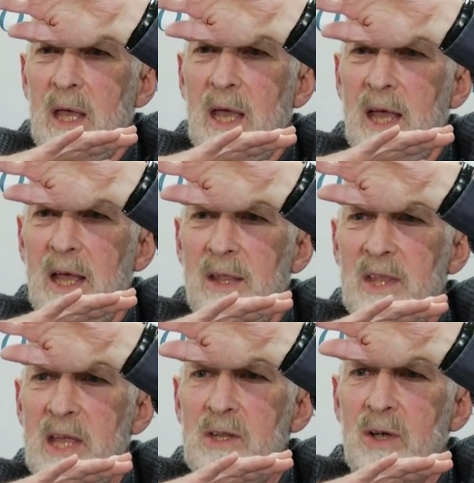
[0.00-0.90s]
Uh,
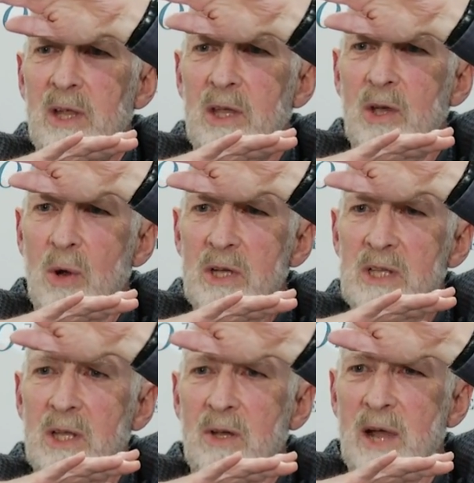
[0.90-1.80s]
then during the course
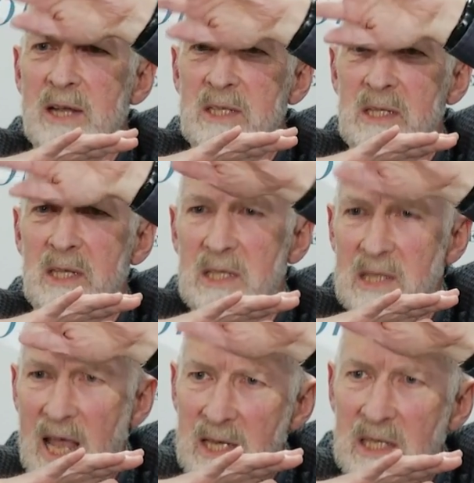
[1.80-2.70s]
of the crisis, it
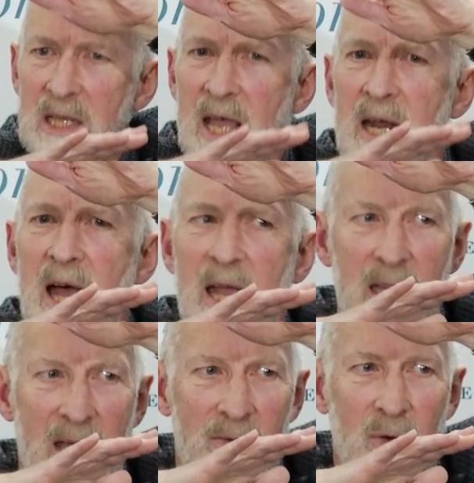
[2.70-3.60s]
stays at that high
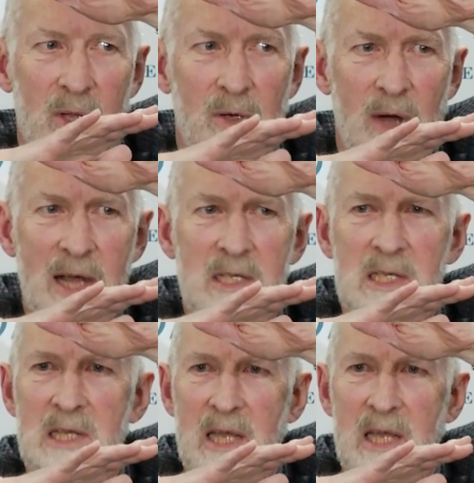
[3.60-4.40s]
level. When the crisis